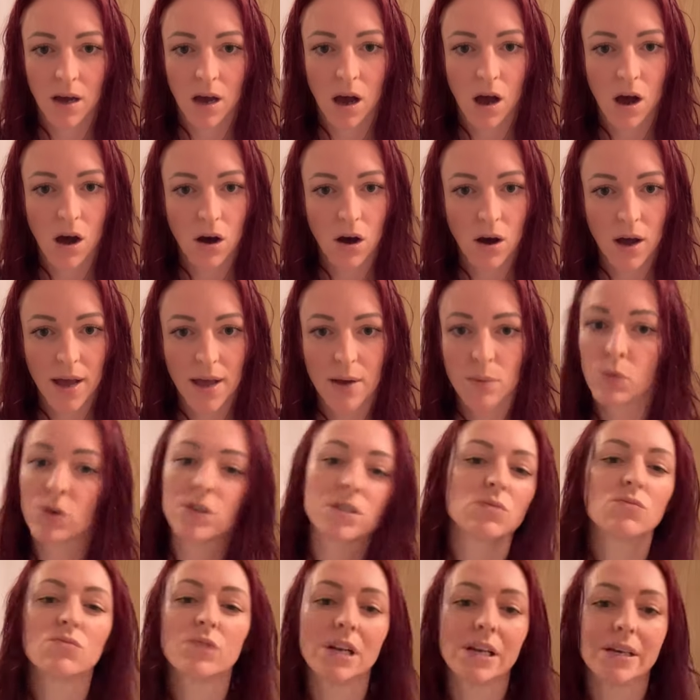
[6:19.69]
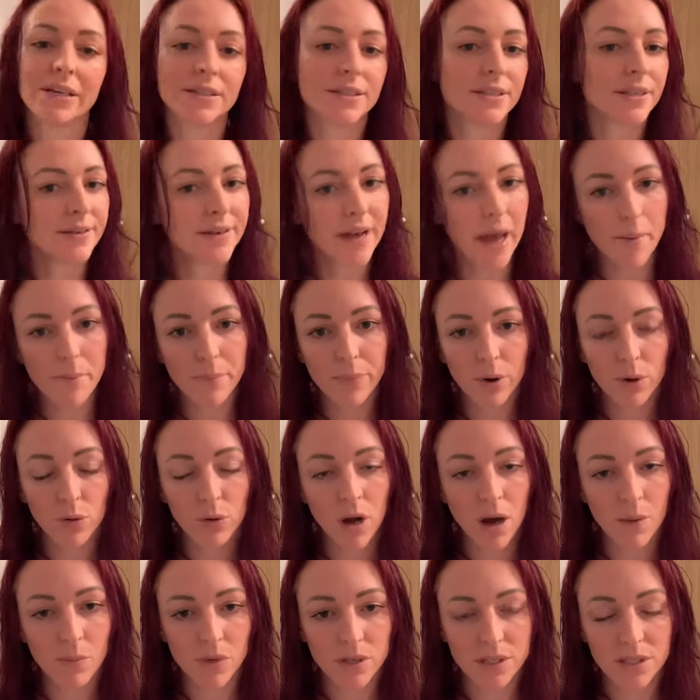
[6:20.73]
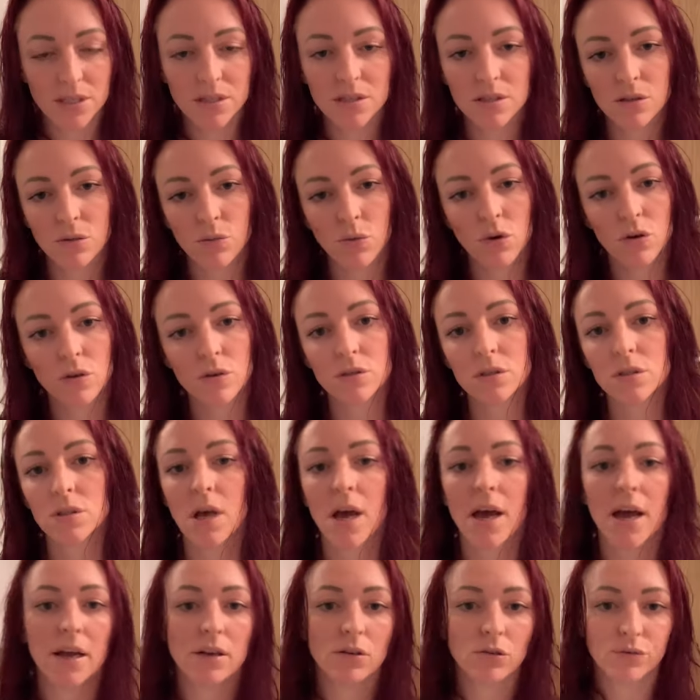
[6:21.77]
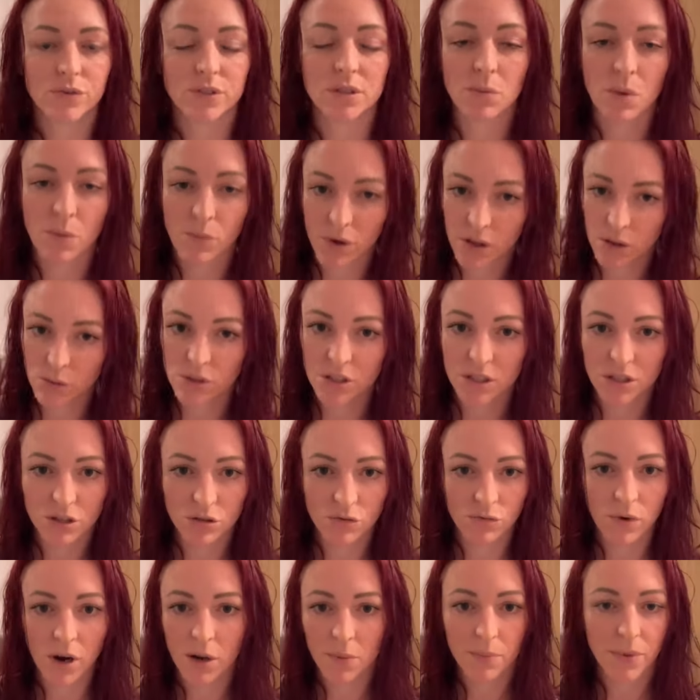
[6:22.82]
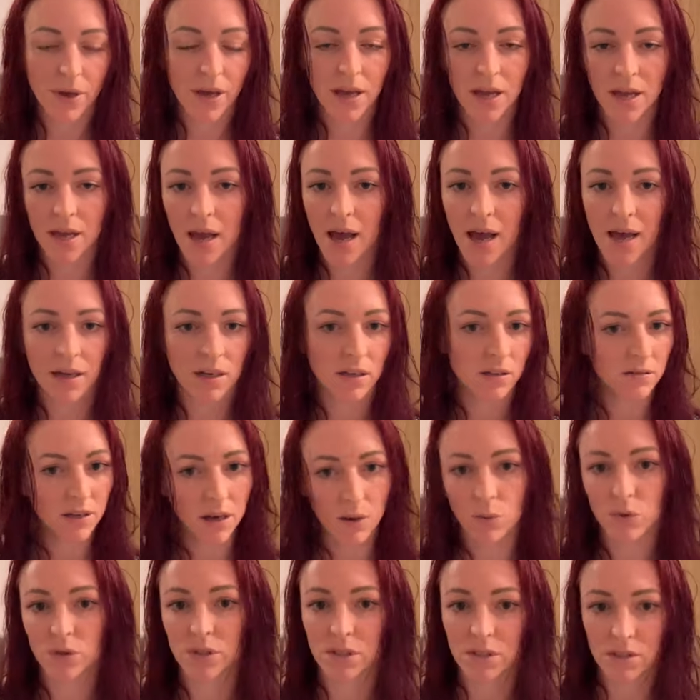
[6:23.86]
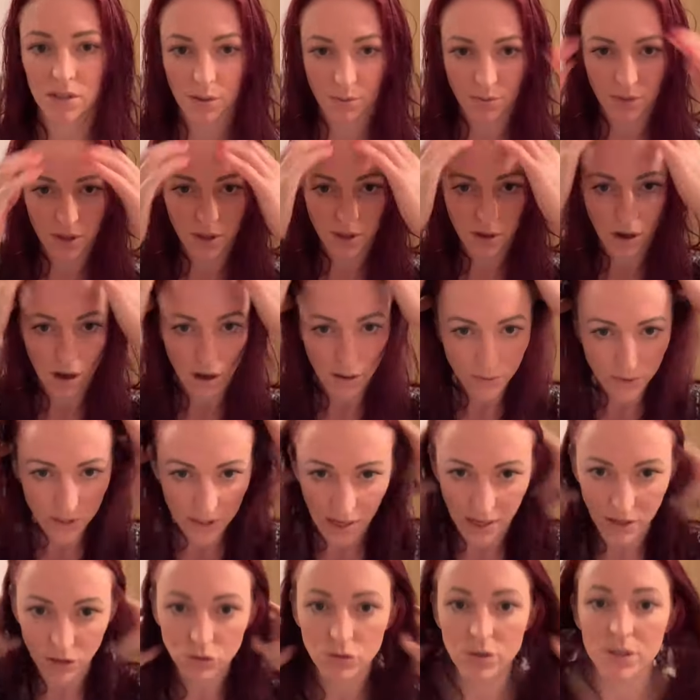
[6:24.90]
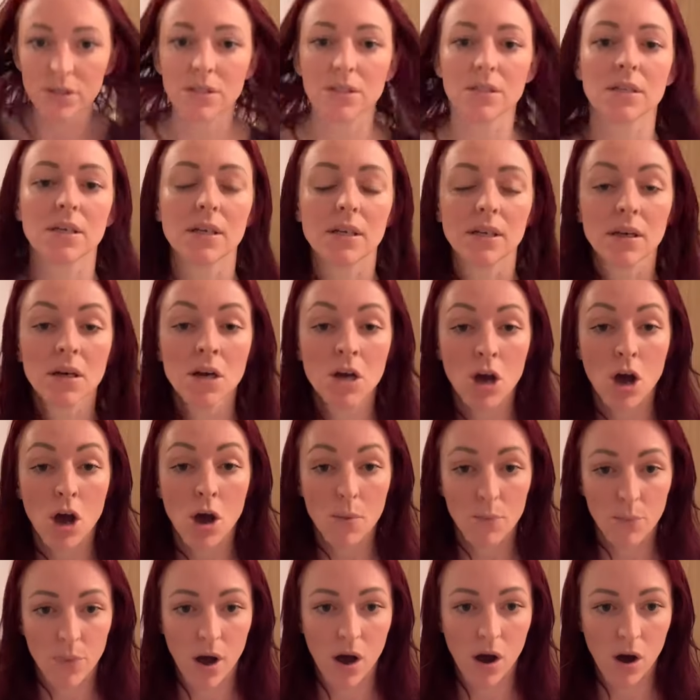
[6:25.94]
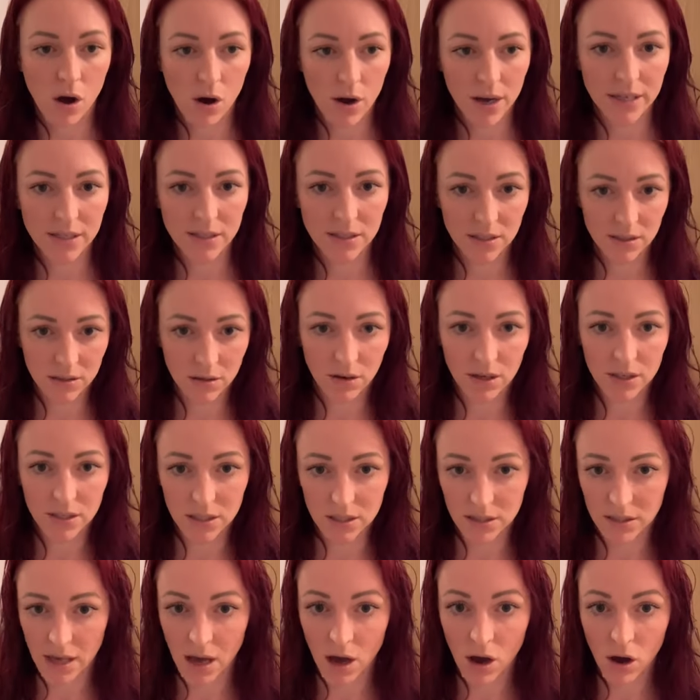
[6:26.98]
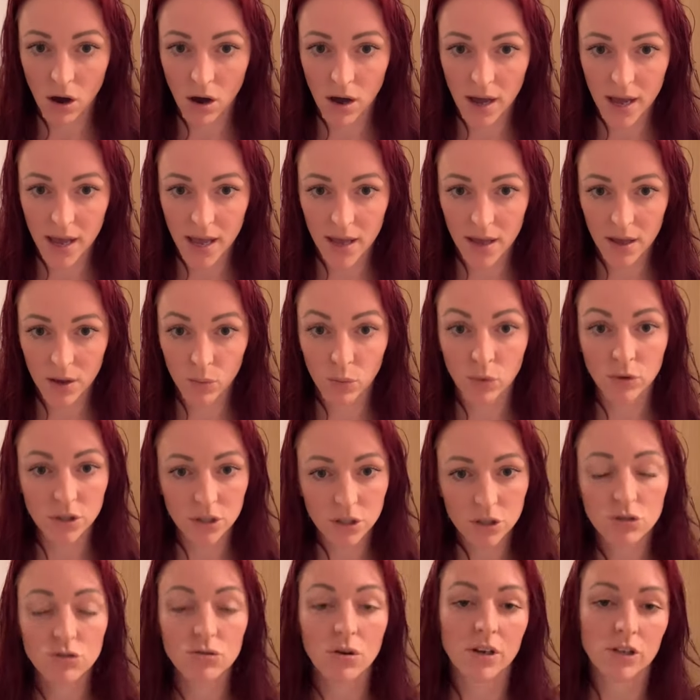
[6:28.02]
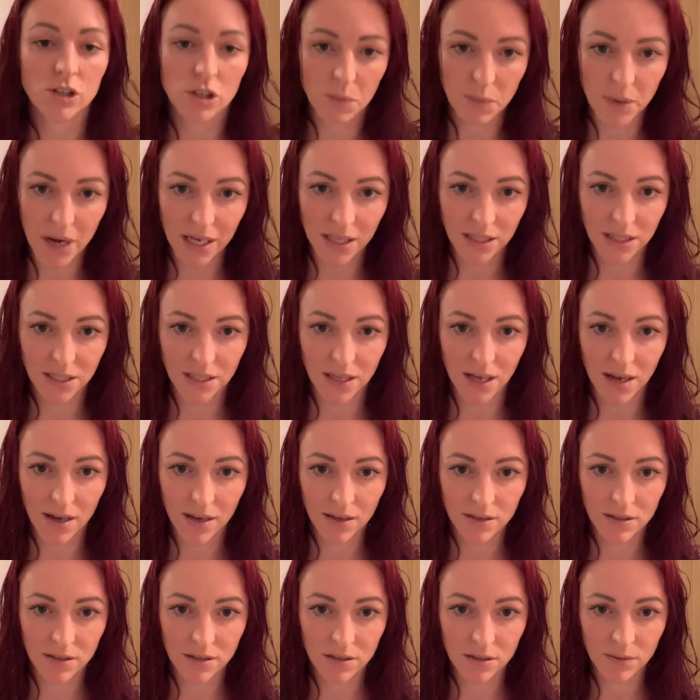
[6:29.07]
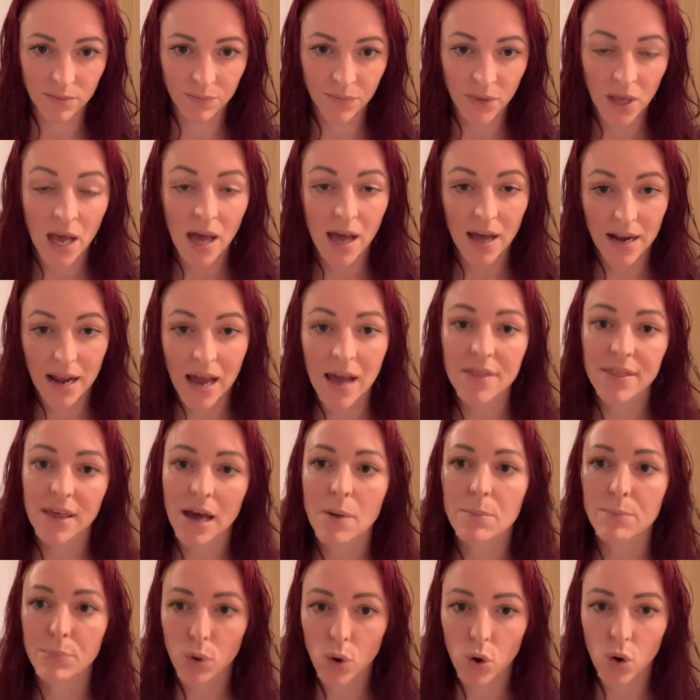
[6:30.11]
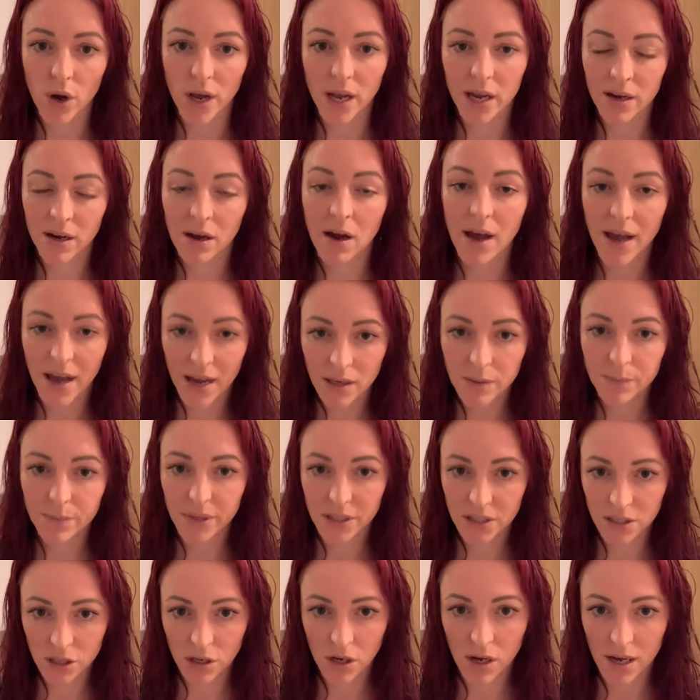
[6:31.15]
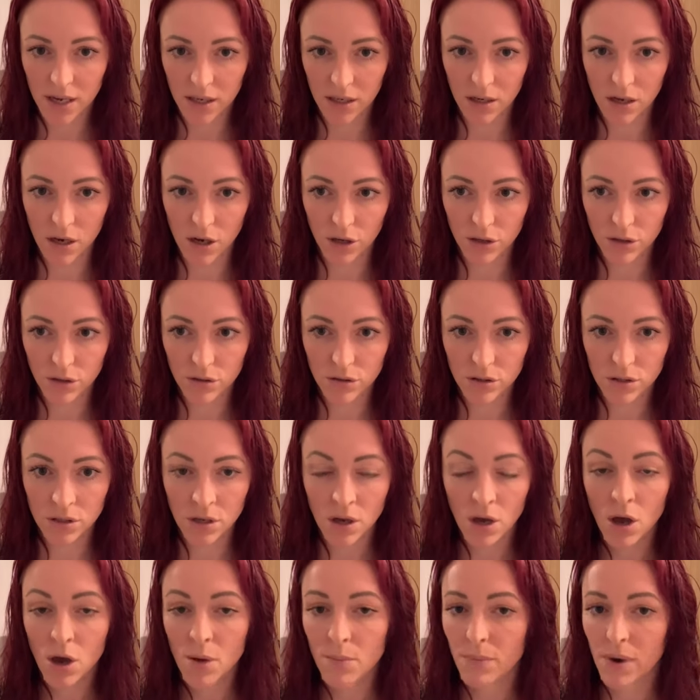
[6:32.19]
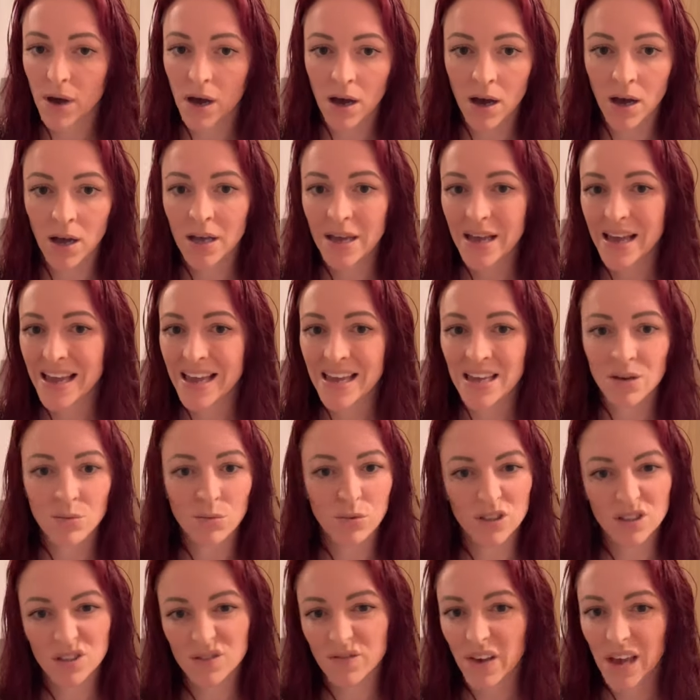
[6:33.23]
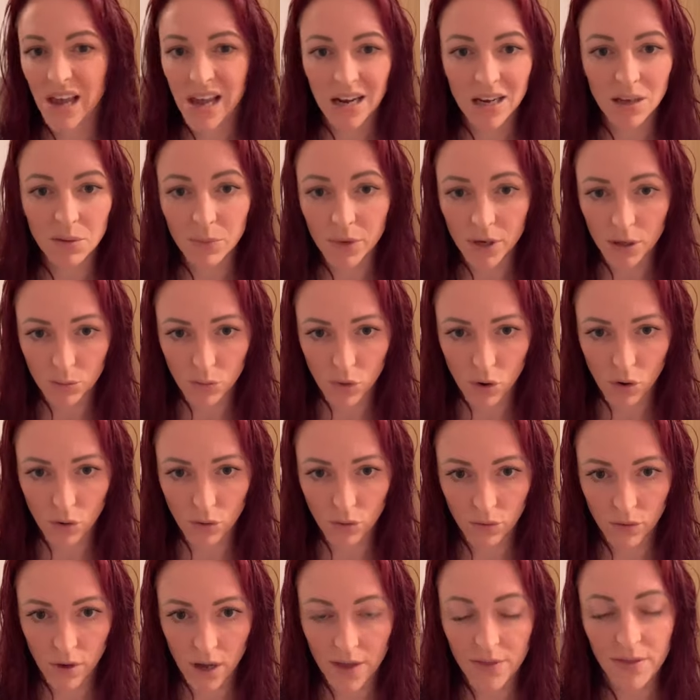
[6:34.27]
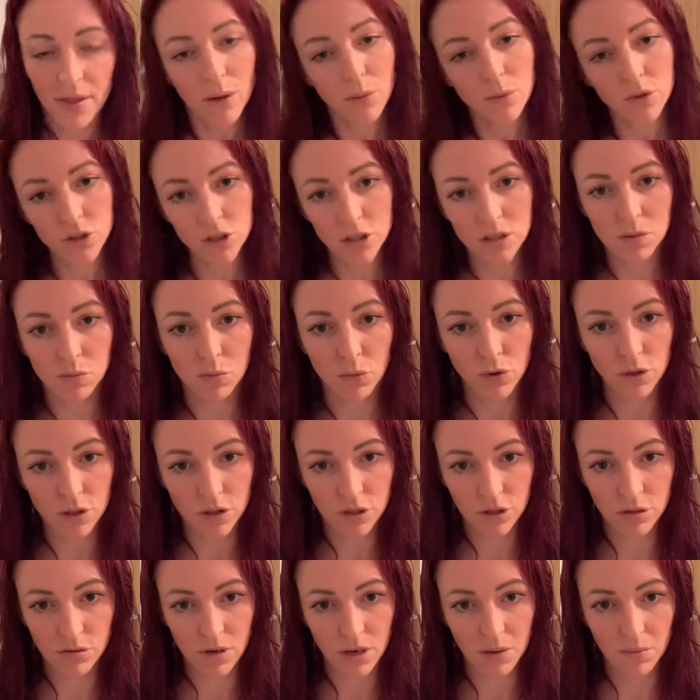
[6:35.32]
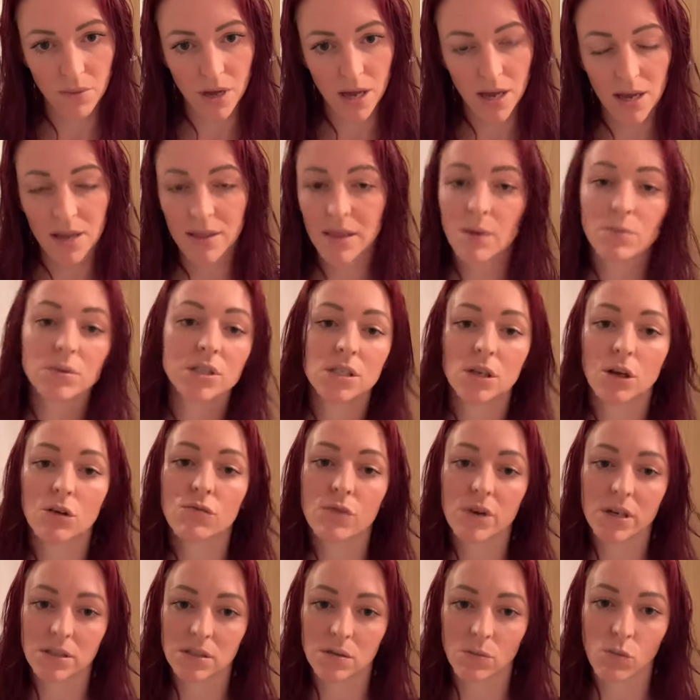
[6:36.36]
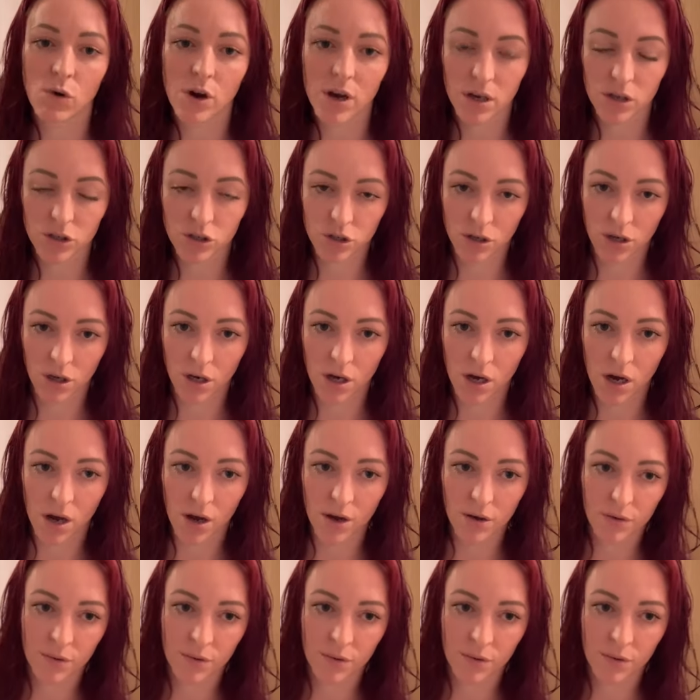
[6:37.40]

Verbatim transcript: I wasn't really into netball like my sister was and obviously my brother was into rugby and that wasn't something that I was that interested in but I decided that I wanted to try gymnastics and at that point I had been diagnosed but it was fairly minimal and they were just monitoring me and there was no reason why I shouldn't go.